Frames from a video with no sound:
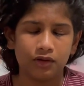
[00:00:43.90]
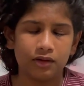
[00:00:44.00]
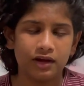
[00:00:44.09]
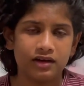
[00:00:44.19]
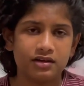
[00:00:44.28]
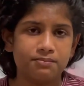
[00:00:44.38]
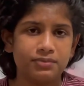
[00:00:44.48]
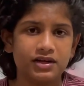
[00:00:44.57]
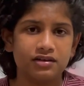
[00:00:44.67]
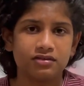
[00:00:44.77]
end in
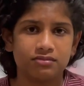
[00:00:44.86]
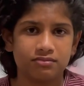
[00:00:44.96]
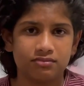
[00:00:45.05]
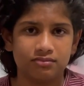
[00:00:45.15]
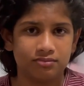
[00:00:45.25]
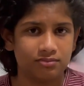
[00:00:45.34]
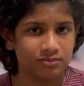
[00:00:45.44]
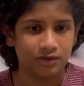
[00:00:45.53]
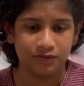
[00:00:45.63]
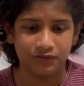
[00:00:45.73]
peace?
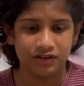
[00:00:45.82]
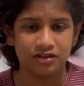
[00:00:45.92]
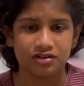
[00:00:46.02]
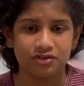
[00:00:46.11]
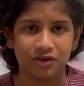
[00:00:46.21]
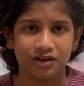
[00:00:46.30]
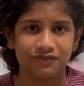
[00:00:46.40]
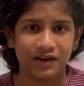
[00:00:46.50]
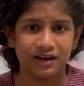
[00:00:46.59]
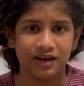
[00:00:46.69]
Read the story to
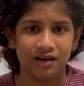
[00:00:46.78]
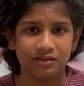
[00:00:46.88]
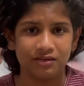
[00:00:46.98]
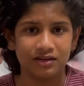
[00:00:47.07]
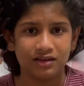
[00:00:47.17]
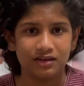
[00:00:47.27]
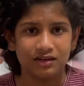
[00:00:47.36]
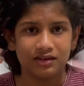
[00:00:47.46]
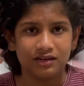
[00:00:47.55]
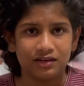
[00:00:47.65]
find out.
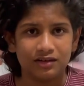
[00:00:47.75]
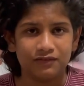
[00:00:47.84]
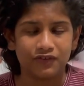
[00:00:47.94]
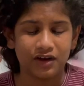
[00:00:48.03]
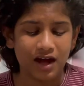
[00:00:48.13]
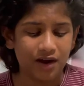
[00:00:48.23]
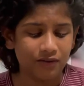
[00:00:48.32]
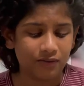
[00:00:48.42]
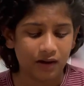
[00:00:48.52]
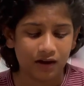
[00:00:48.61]
For
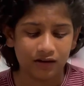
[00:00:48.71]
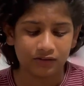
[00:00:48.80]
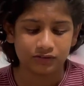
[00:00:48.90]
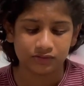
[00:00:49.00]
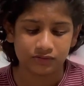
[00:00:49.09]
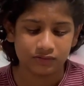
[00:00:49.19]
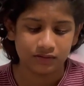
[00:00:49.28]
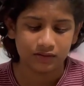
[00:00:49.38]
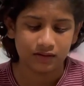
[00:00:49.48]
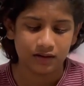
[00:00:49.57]
now,
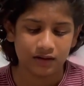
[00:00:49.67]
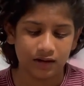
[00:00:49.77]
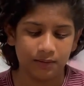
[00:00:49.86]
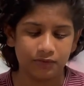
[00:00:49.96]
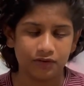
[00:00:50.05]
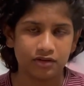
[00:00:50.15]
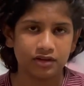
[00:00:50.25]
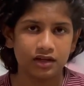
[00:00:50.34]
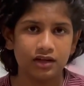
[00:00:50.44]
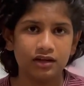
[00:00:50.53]
you'll
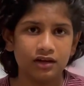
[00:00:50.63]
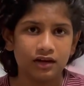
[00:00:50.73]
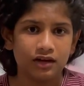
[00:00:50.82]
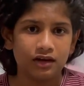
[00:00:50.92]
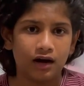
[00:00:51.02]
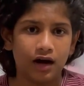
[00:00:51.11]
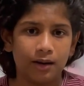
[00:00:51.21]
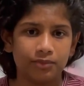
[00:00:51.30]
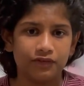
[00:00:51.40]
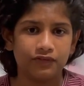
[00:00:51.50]
see what